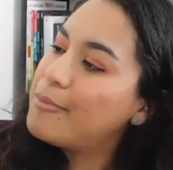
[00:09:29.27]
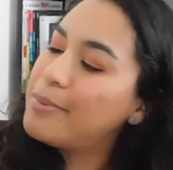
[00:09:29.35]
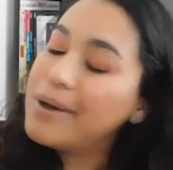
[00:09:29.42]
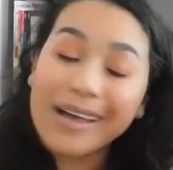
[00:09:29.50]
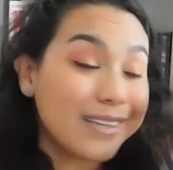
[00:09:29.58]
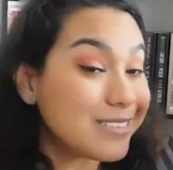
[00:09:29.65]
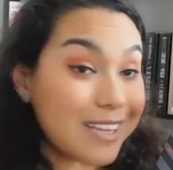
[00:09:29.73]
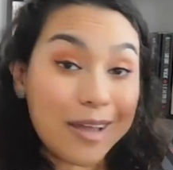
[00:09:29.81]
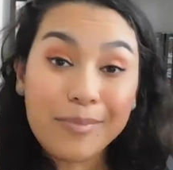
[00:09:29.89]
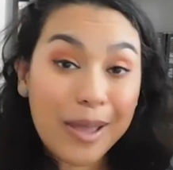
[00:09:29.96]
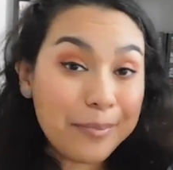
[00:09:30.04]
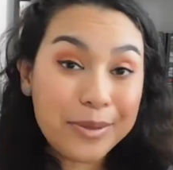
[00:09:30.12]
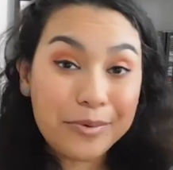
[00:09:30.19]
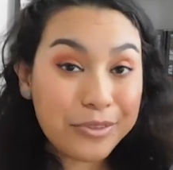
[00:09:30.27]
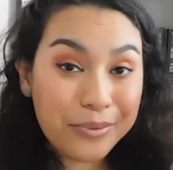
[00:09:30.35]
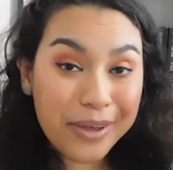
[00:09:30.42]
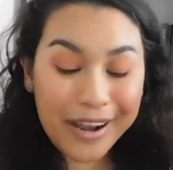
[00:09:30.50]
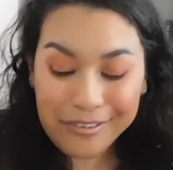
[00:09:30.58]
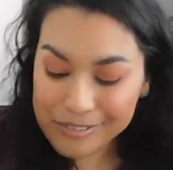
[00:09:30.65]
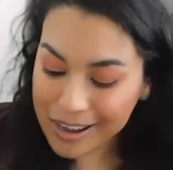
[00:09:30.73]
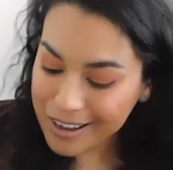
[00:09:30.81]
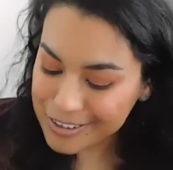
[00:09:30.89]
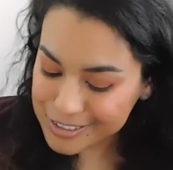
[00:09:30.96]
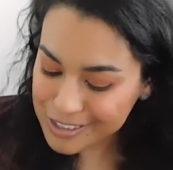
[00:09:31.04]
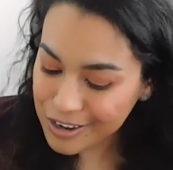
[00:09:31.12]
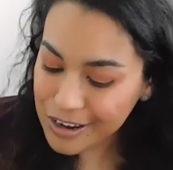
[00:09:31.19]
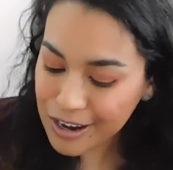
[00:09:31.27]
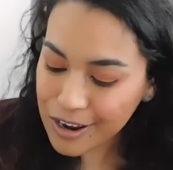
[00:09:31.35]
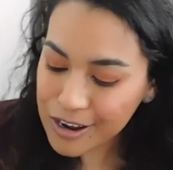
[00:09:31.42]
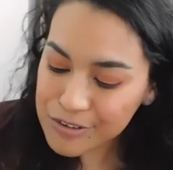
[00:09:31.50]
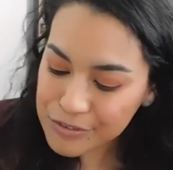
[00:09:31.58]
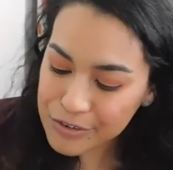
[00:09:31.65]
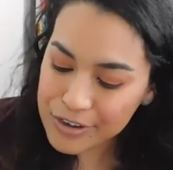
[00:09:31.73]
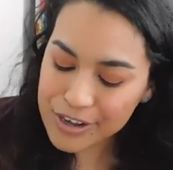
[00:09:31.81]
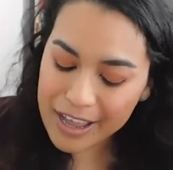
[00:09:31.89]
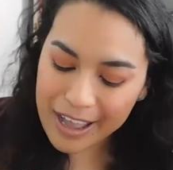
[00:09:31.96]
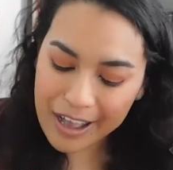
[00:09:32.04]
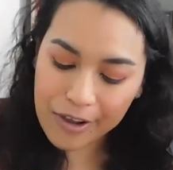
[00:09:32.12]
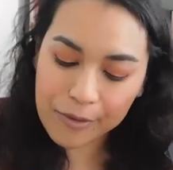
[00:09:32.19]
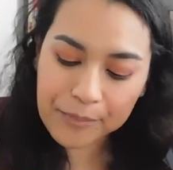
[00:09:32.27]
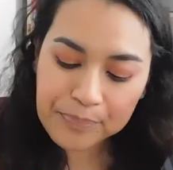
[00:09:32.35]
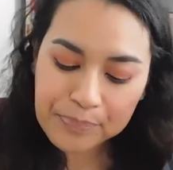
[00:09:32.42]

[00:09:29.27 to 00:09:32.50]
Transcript: But I'm happy with what I've got for now.